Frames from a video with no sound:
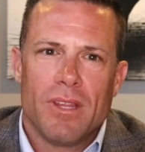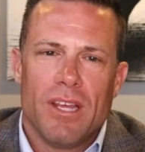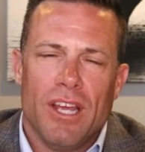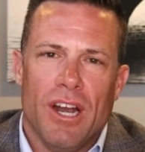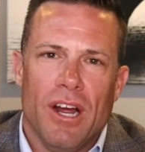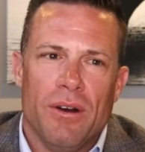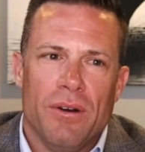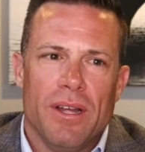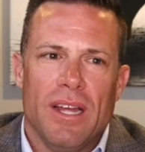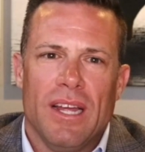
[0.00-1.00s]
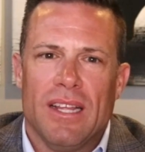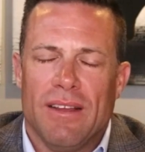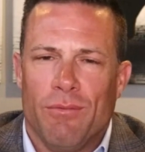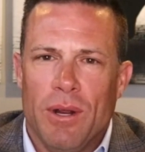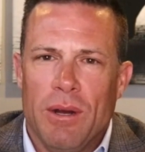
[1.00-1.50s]

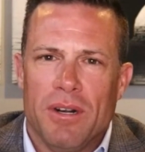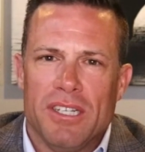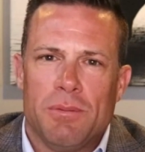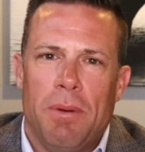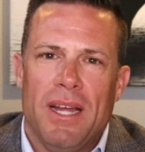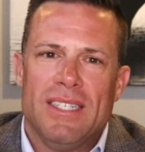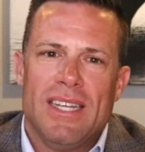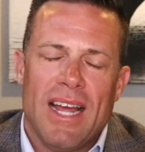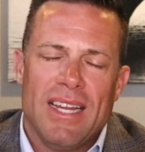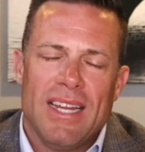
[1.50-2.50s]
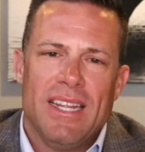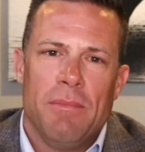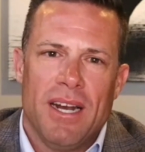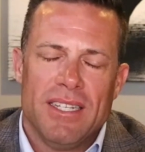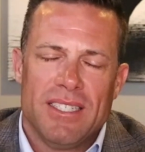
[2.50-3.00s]
if we were to spend 90
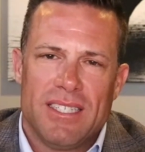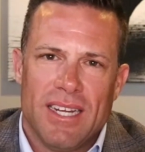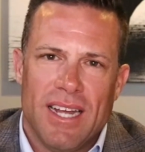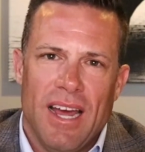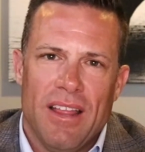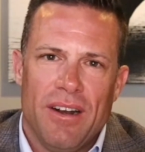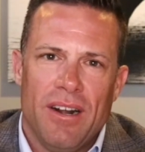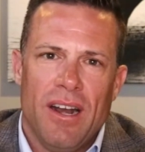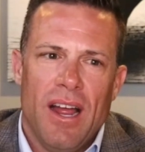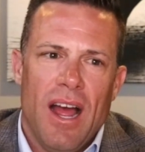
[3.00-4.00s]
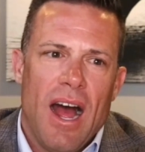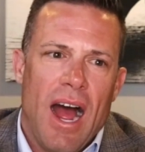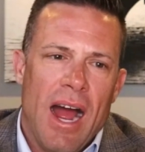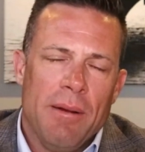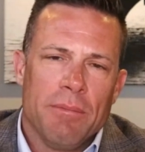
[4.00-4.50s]
minutes together,
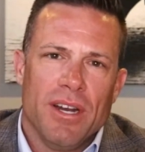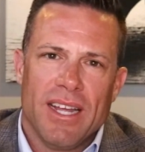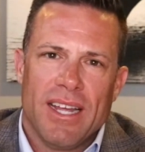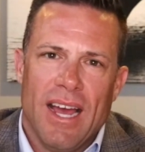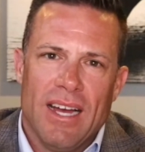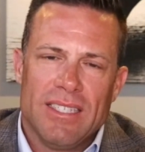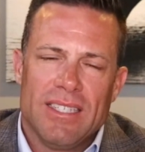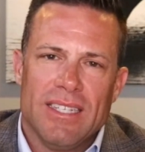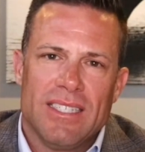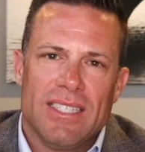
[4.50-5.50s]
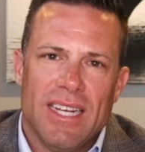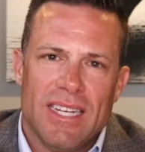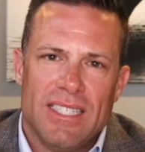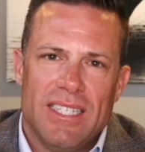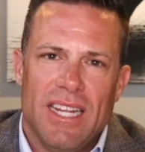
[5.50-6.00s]
I'm going to guess that
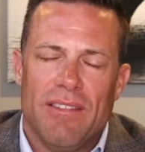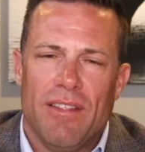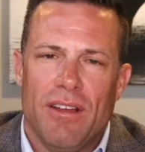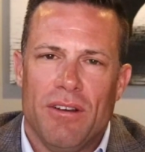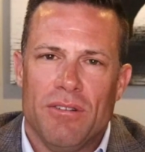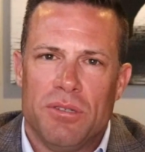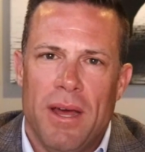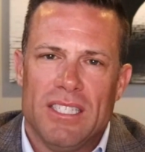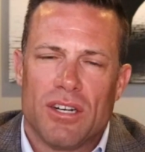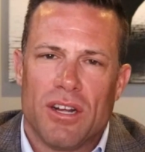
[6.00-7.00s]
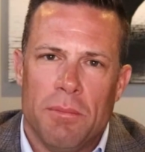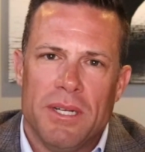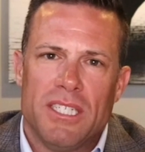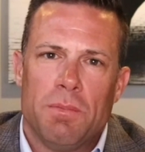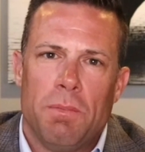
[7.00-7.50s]
60 of those minutes are going
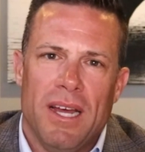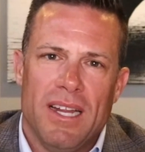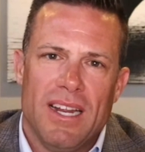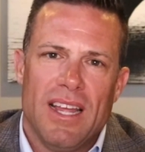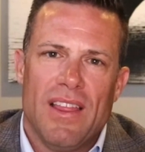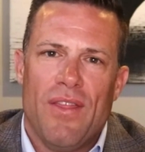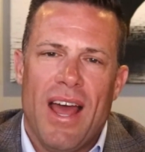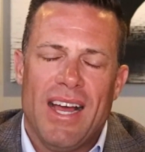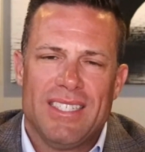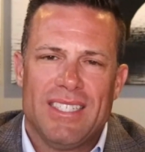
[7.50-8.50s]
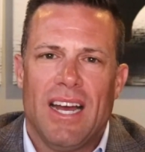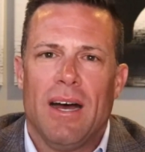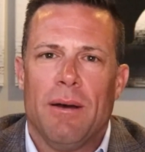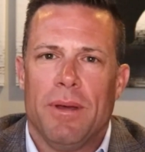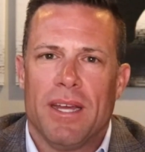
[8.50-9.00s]
to be spent in that
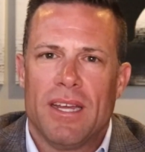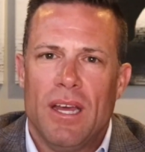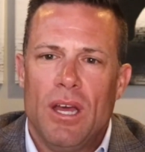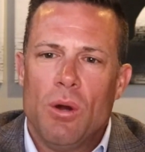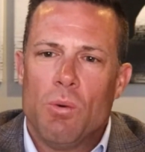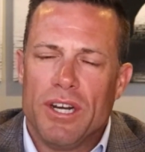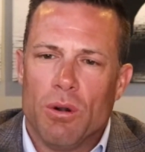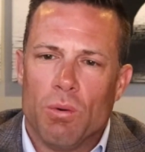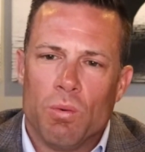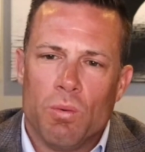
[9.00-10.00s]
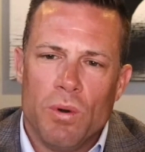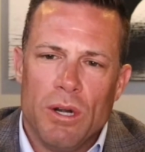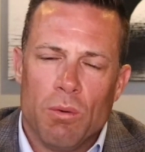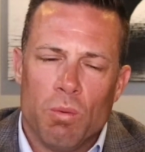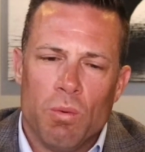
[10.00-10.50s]
topic, where
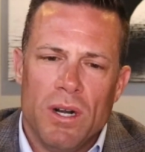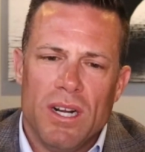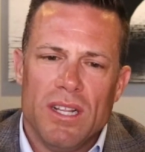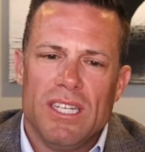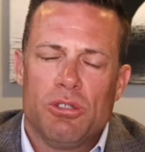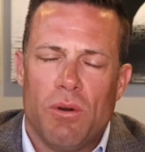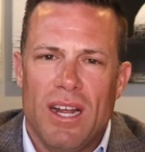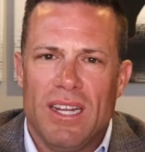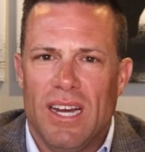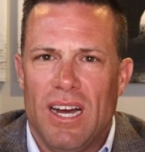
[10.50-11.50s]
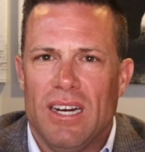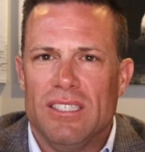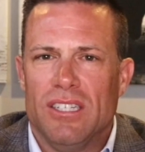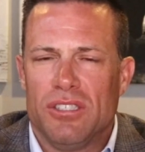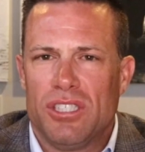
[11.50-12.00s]
we're really trying to
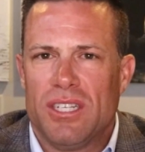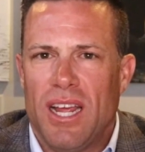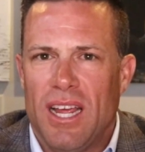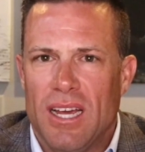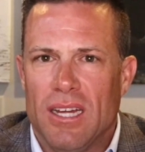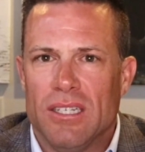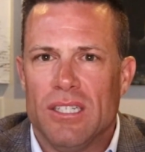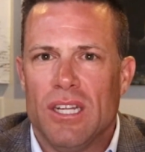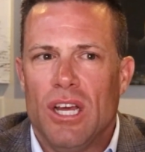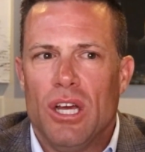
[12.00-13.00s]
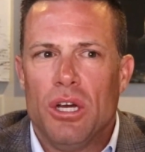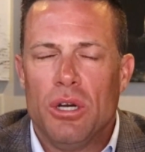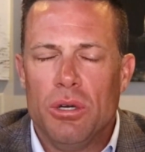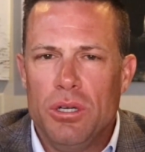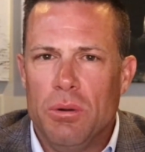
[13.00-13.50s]
understand
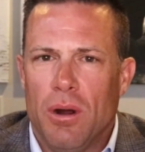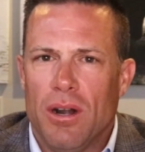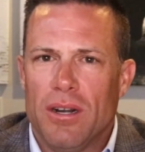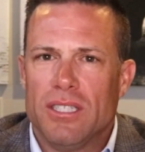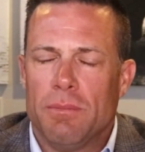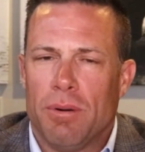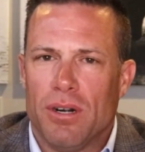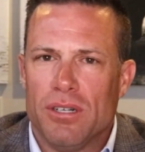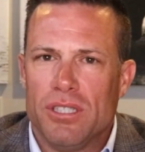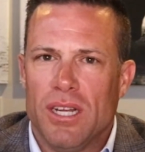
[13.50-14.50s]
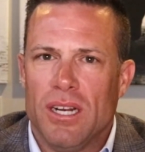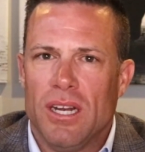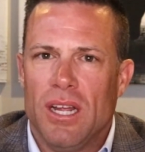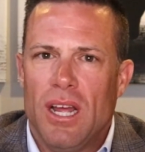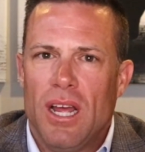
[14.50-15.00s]
who you are as a person